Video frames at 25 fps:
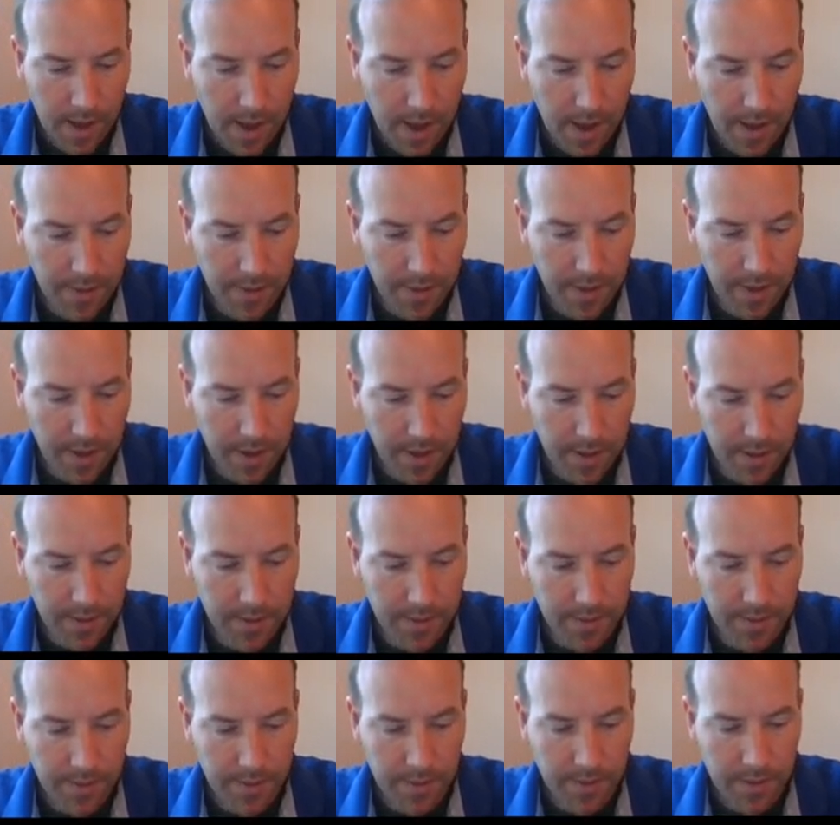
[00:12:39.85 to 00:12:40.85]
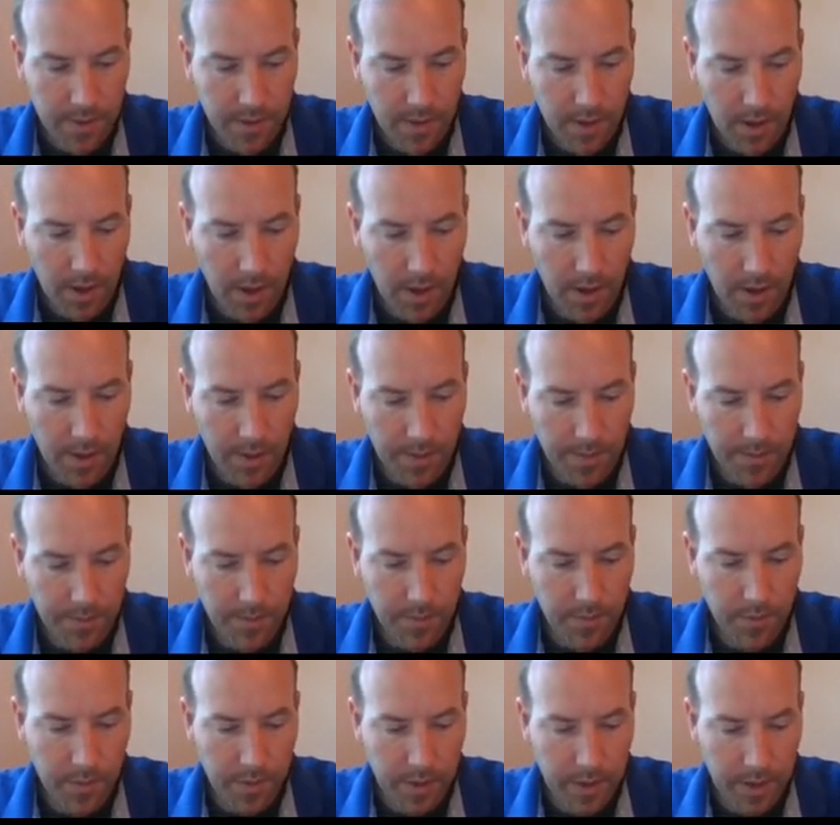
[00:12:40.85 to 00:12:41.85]
And then
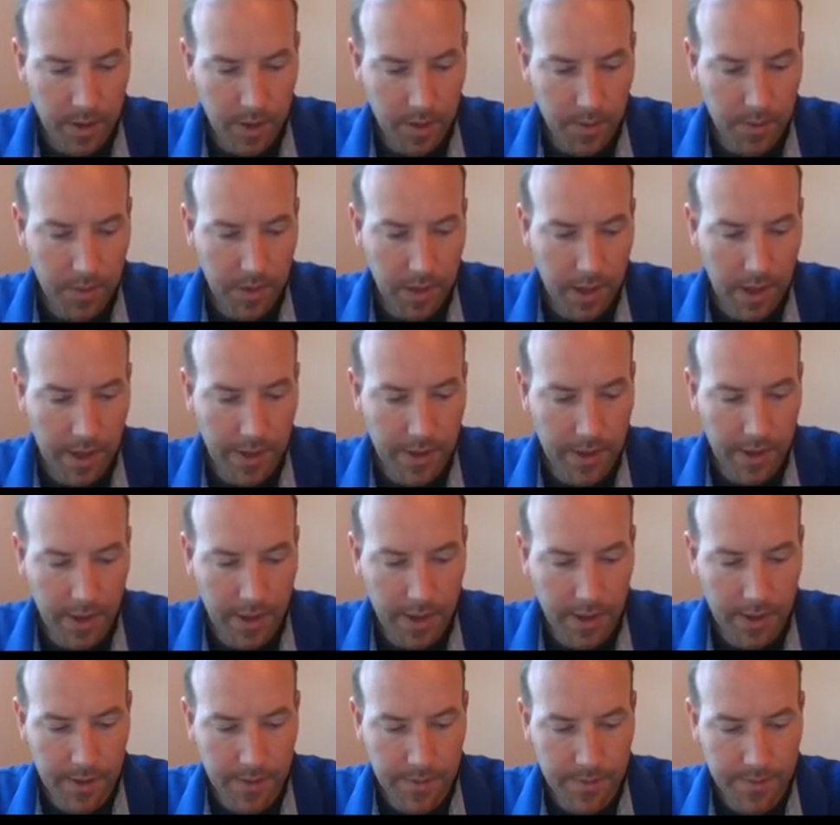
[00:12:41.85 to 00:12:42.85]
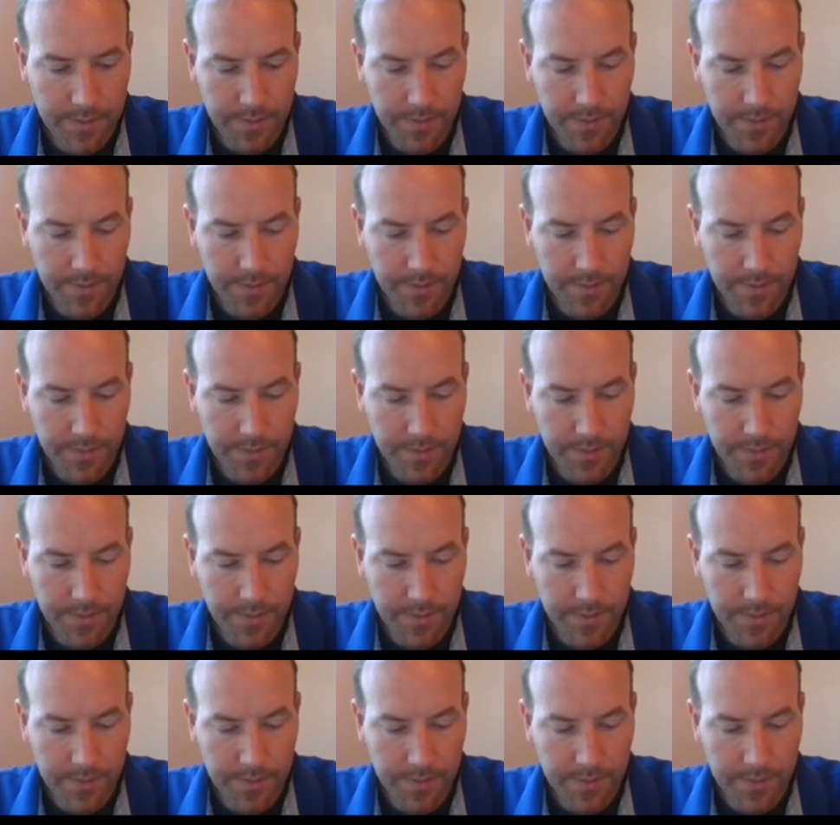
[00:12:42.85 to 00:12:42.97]
we can apply that,